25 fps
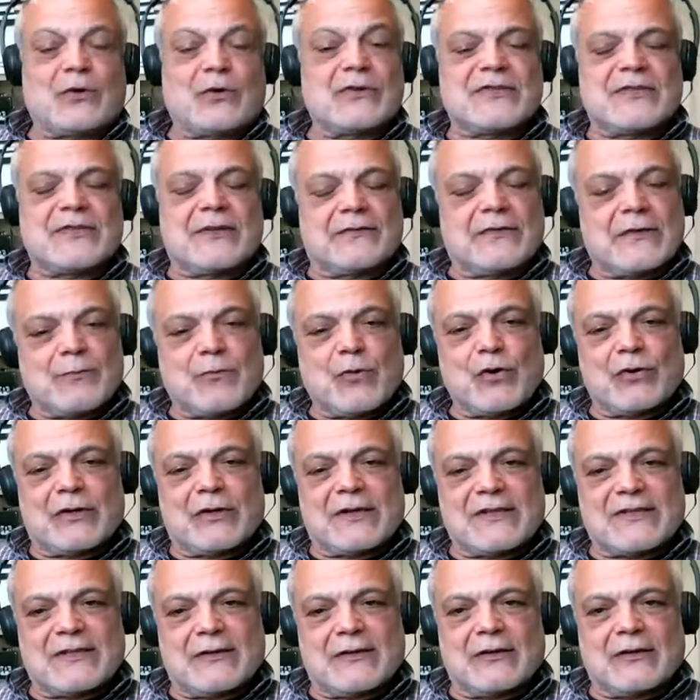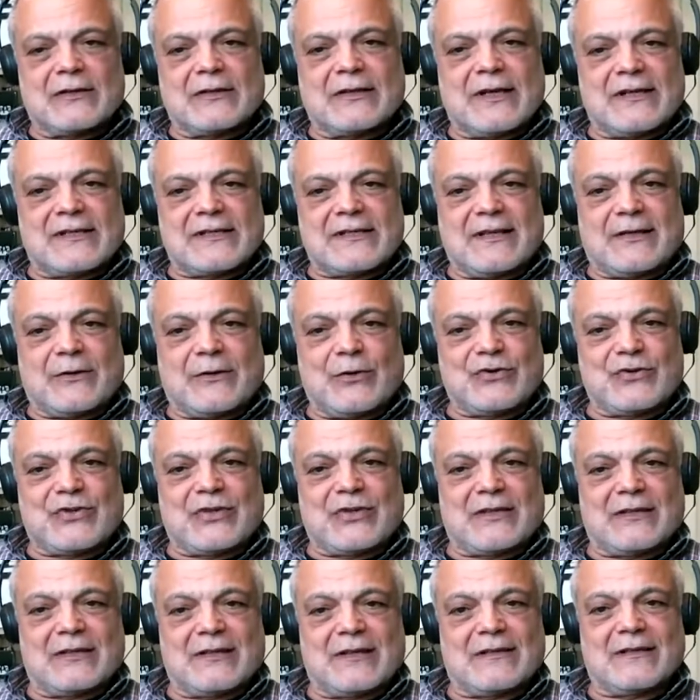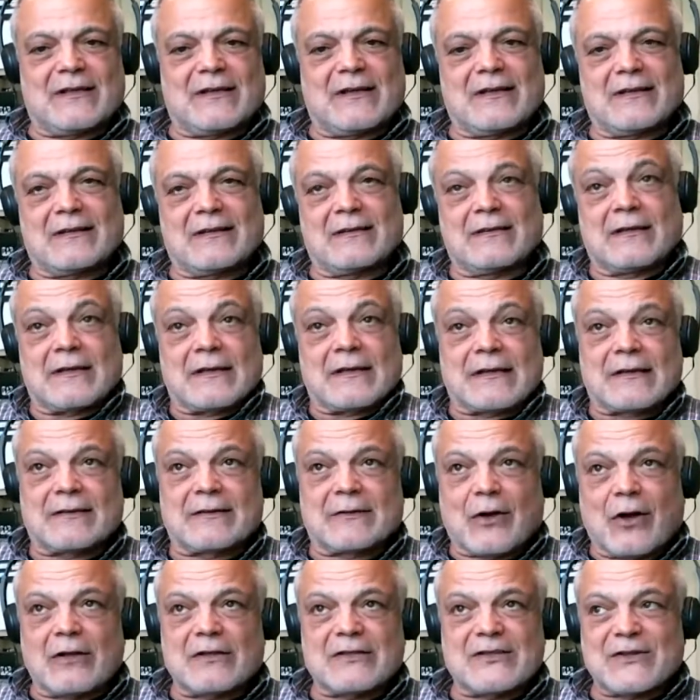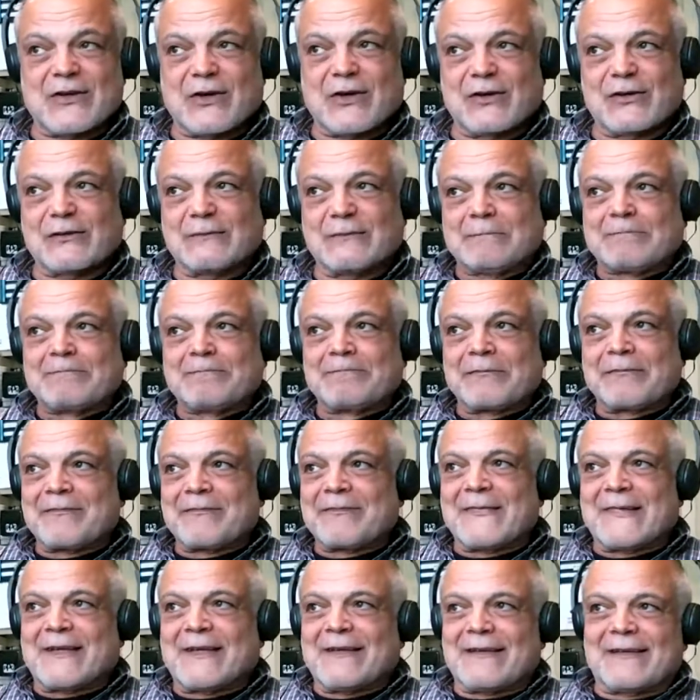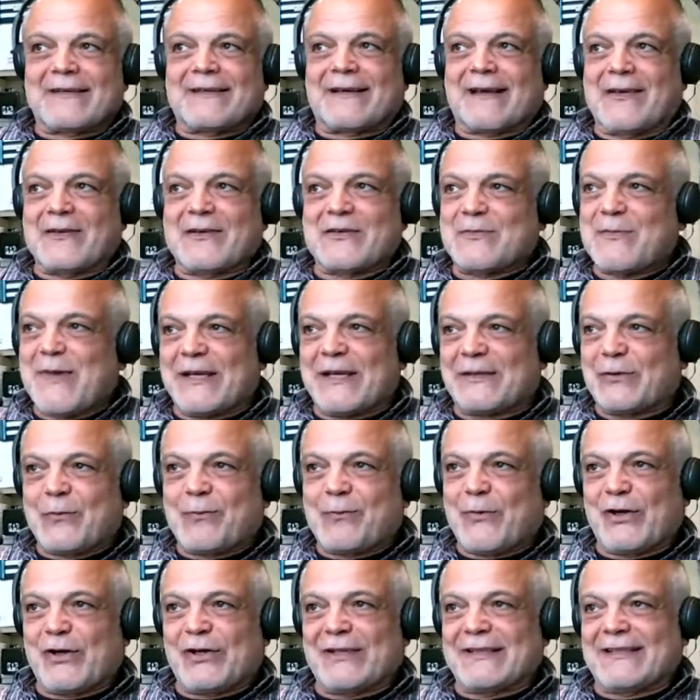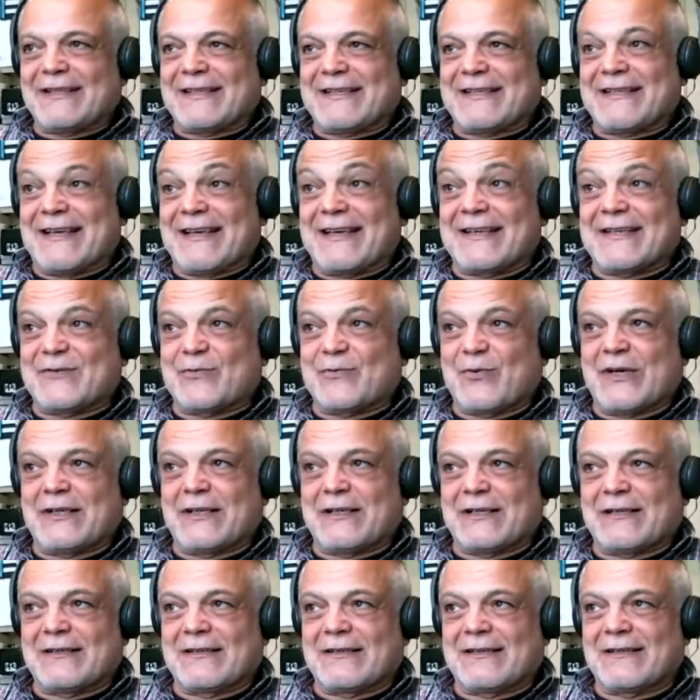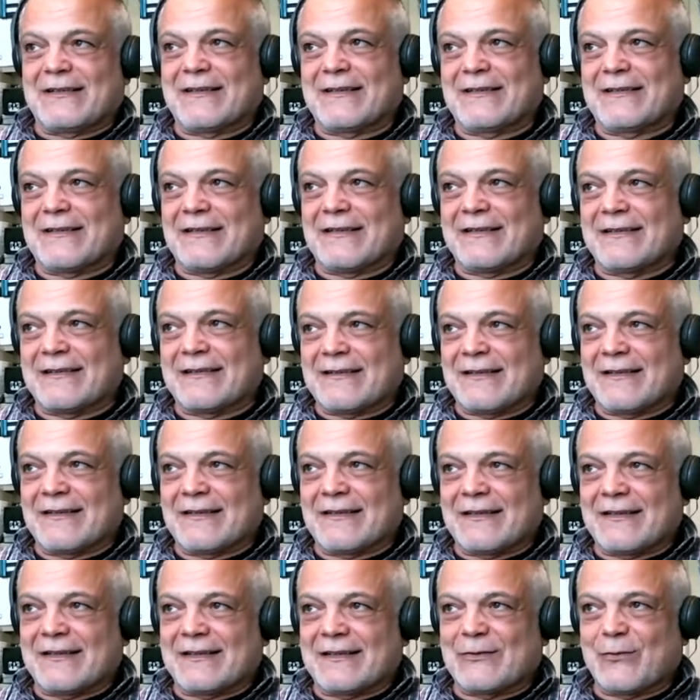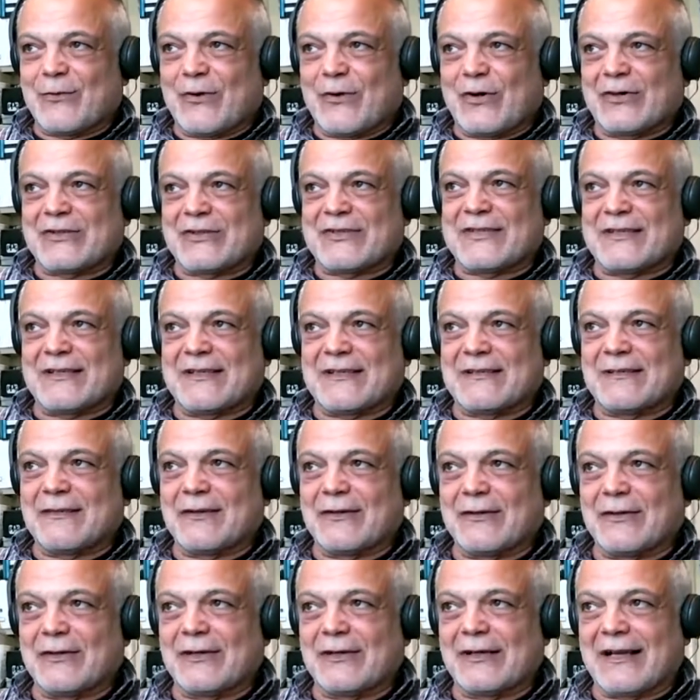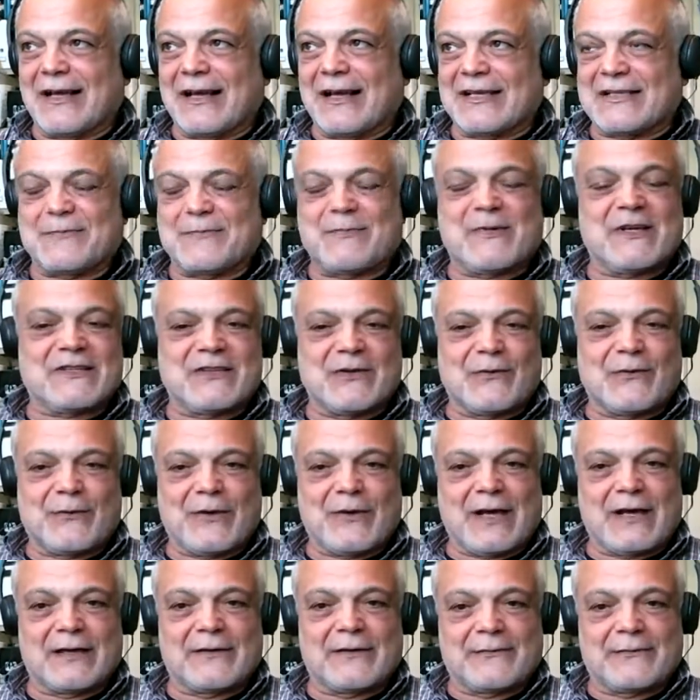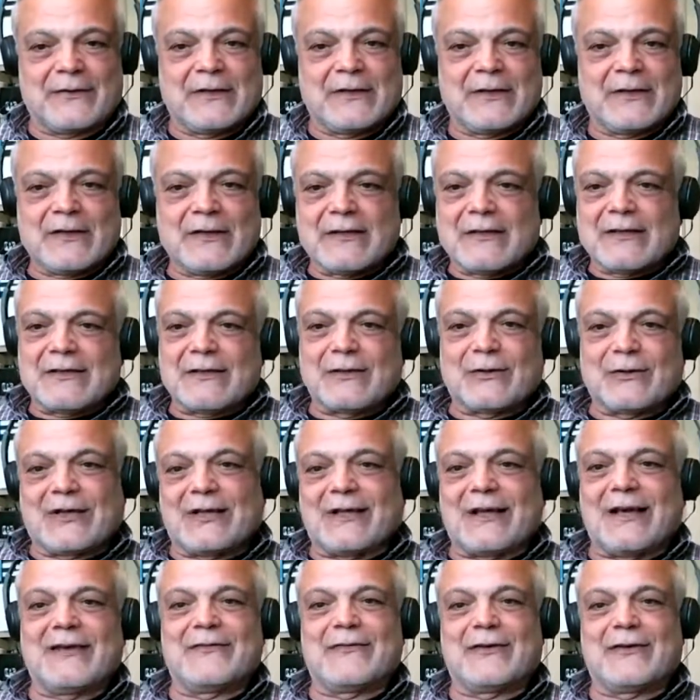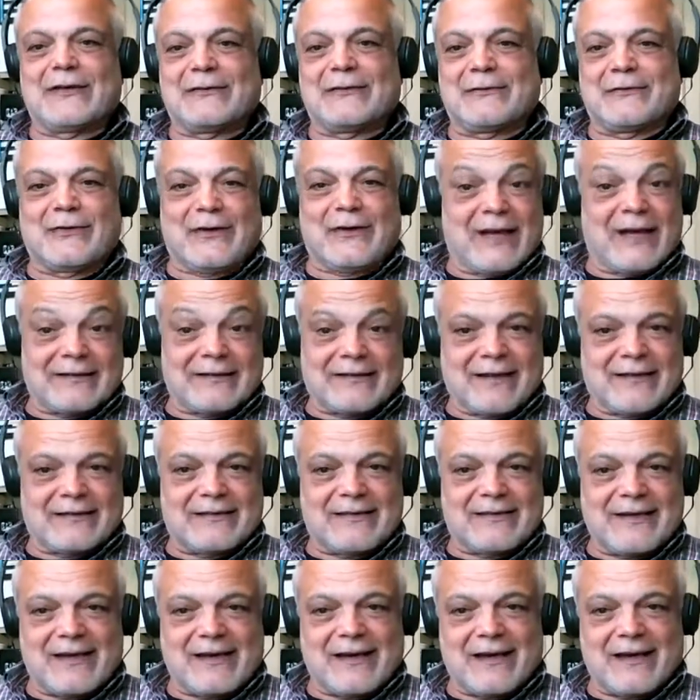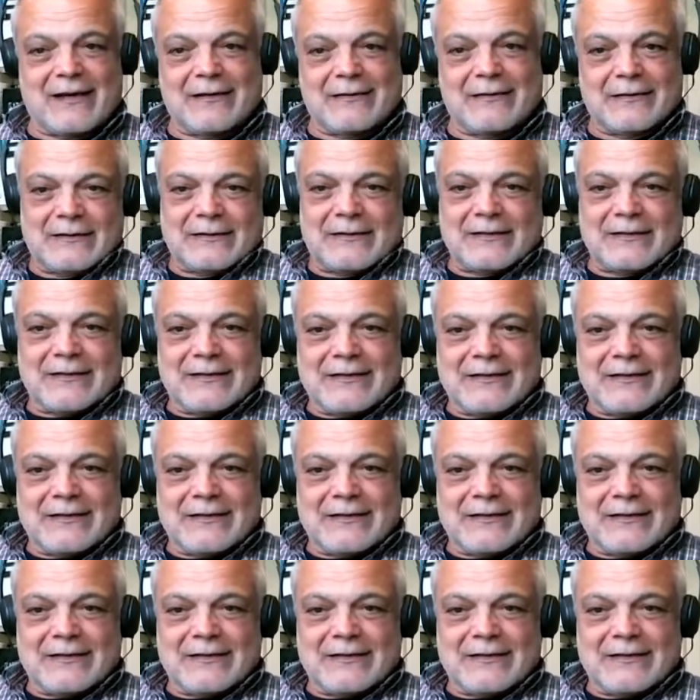focus of the book is on the execution, and it also comes back to politics as well. It works in all aspects of life. You can have a great idea,